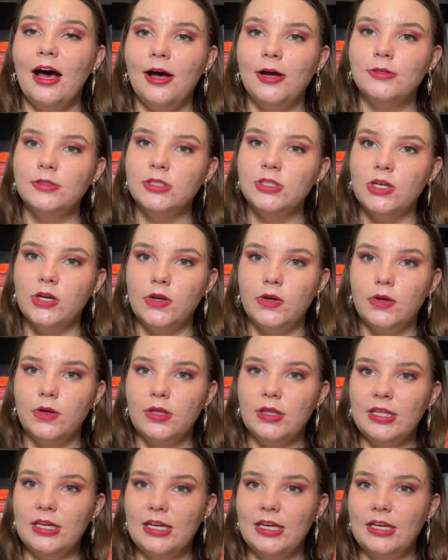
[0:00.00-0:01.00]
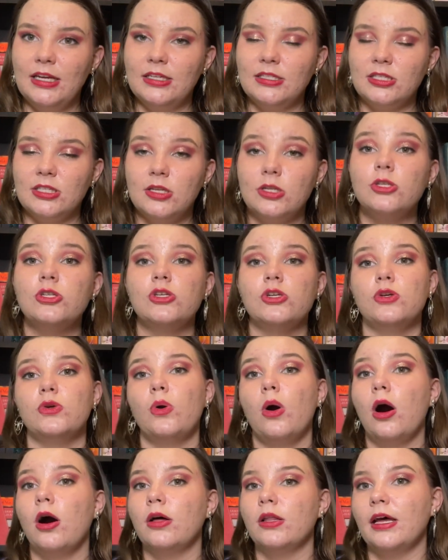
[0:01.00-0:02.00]
So these 2
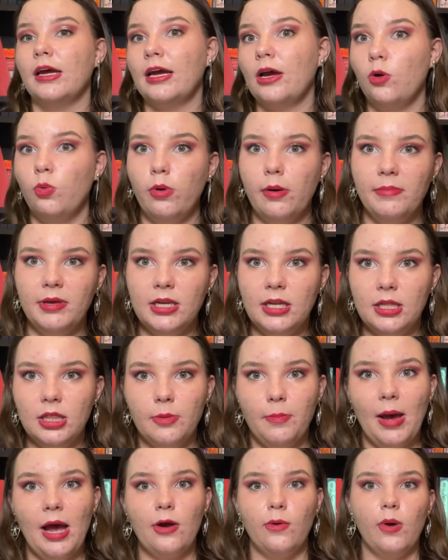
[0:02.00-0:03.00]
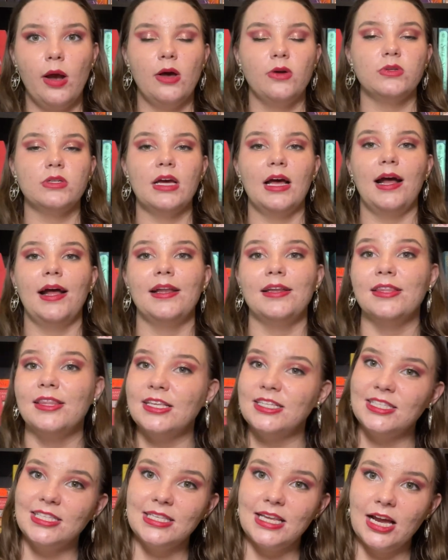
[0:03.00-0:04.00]
are like women in the background, and
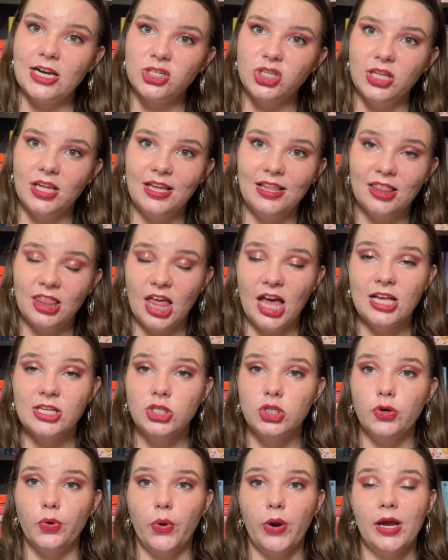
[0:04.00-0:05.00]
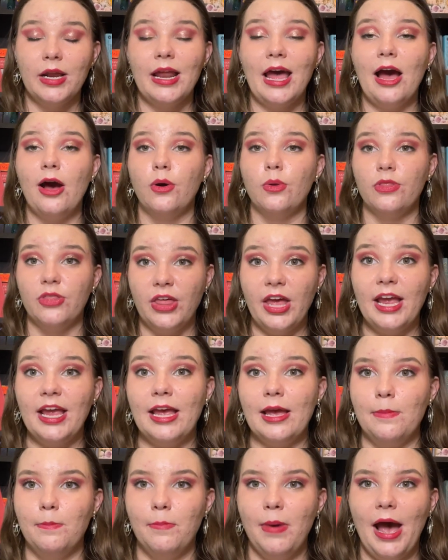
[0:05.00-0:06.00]
this is actually their story and how they
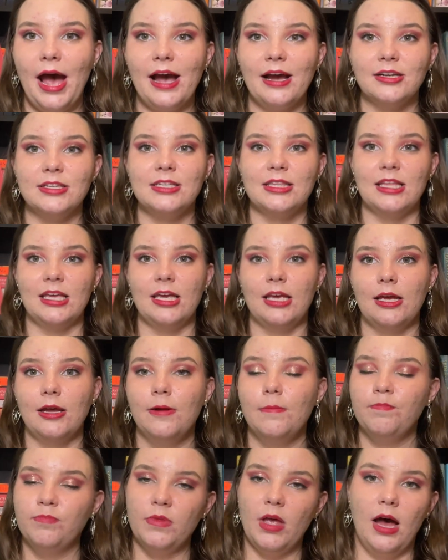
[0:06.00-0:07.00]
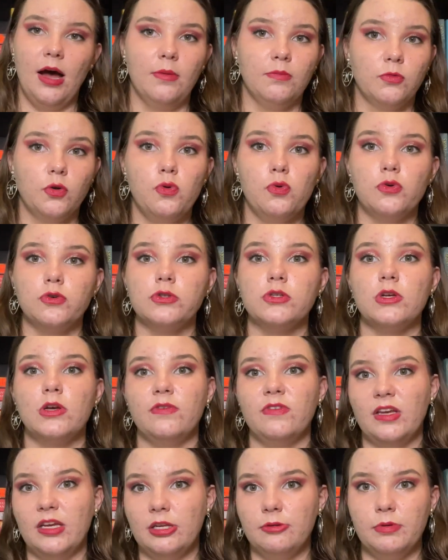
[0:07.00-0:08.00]
impact the course of
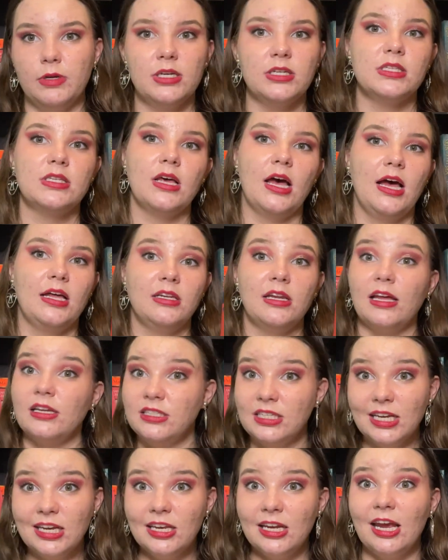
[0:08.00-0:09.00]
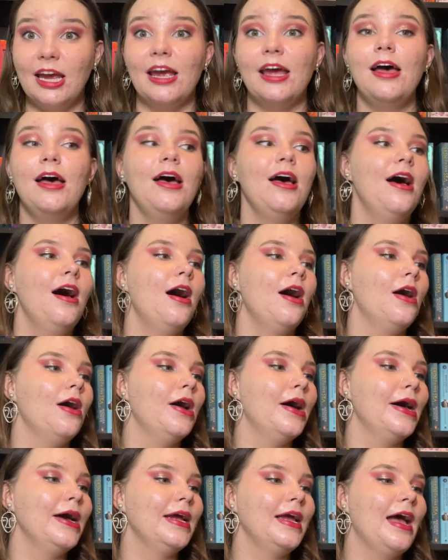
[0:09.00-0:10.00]
Oedipus and Antigone.
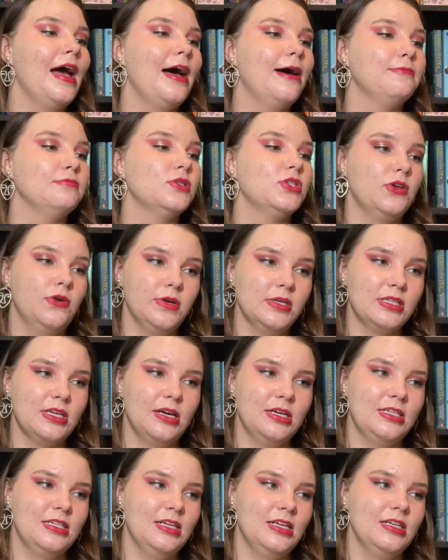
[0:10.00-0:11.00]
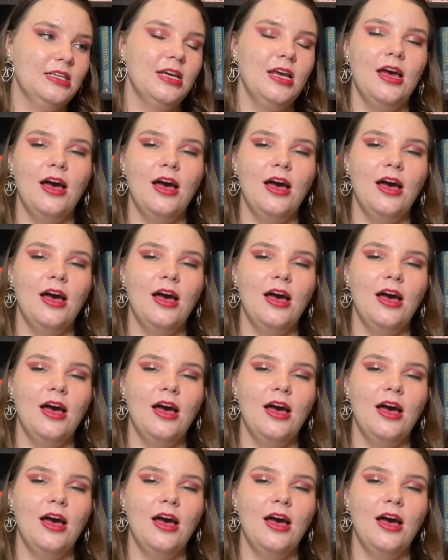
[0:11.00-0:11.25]
I am so excited.